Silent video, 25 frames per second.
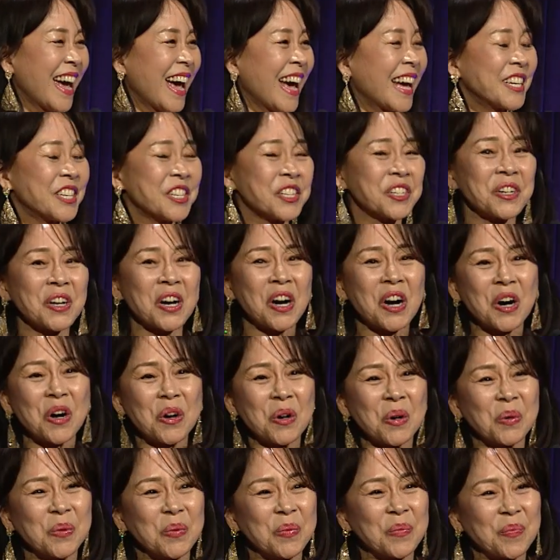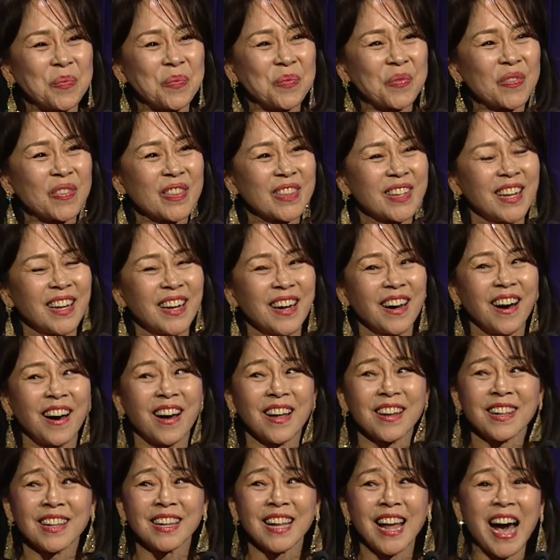And you know, a
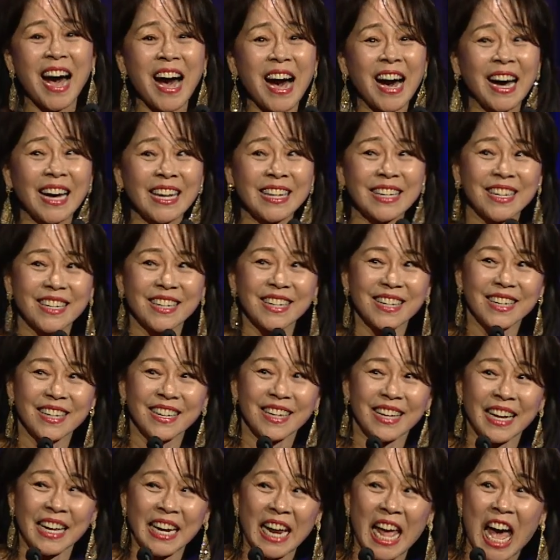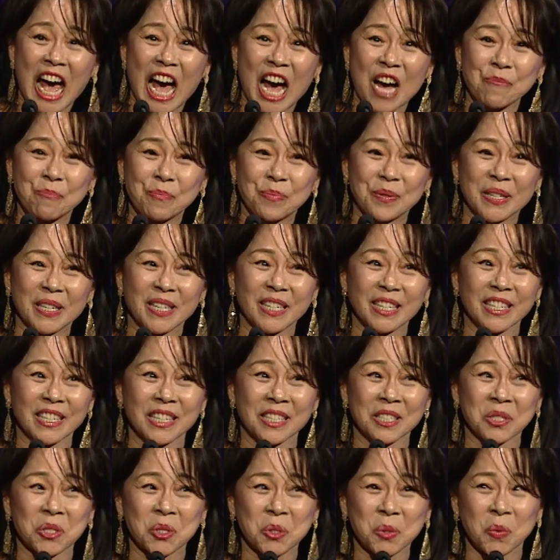lot can happen
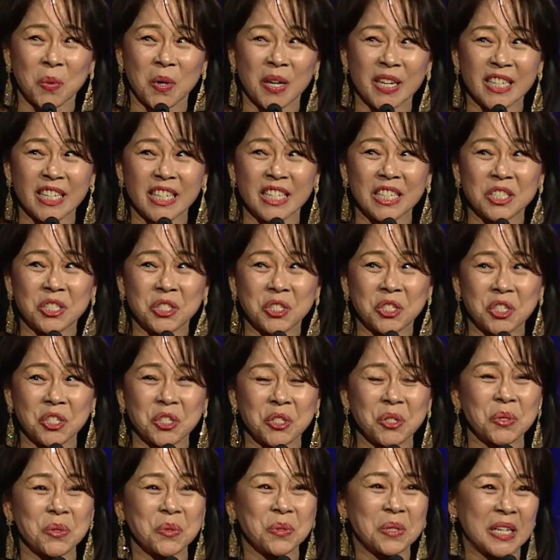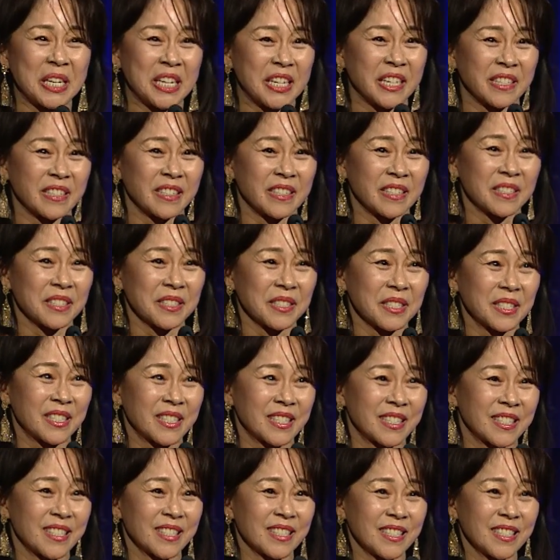in 22
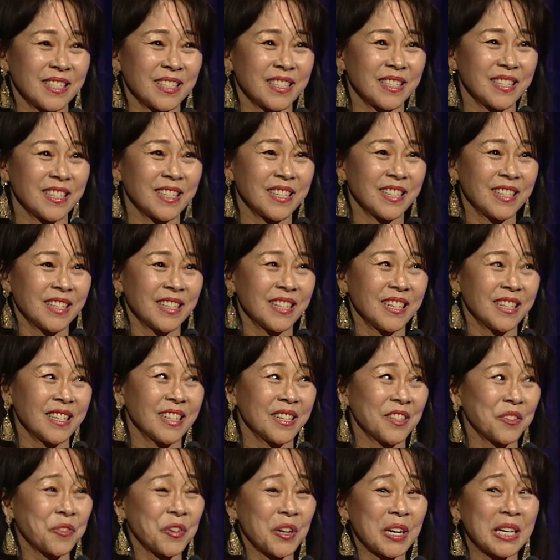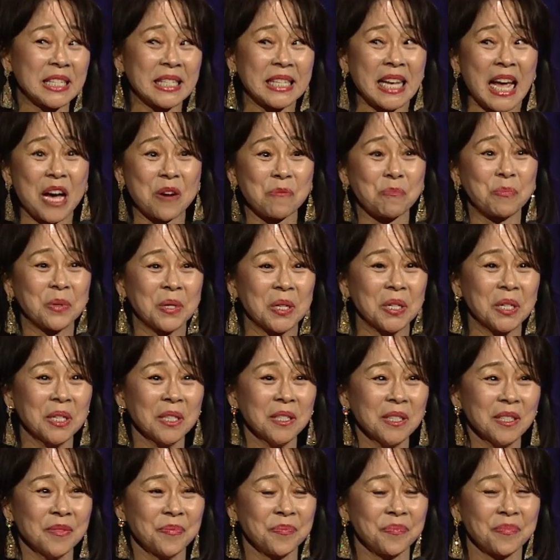years. For example,
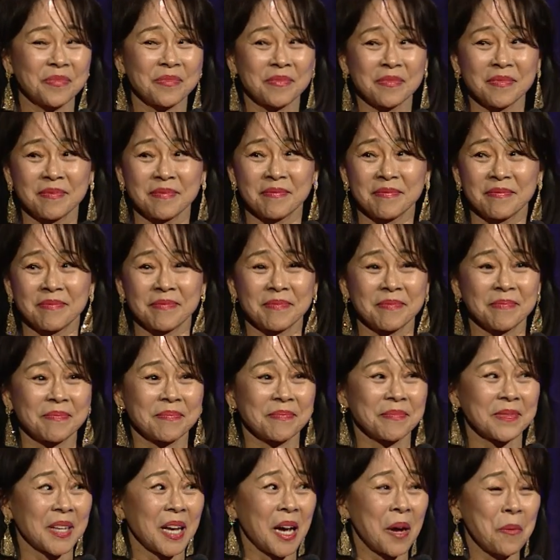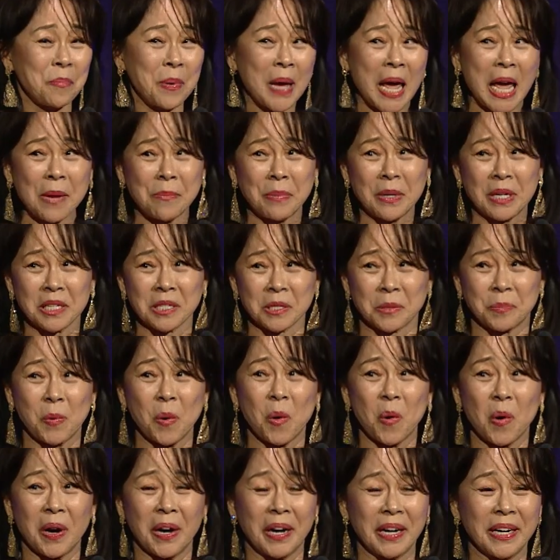a baby is
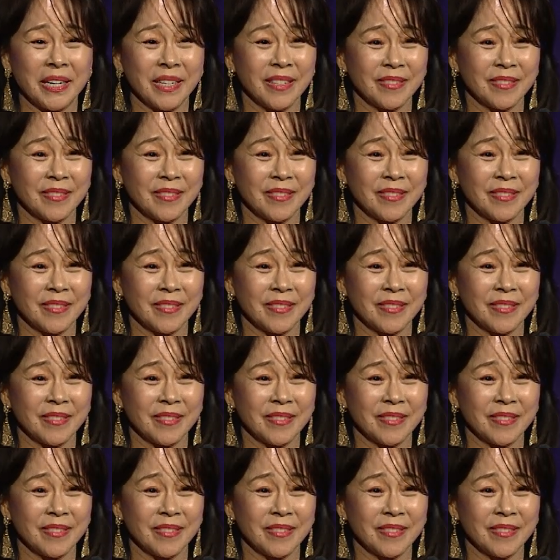born,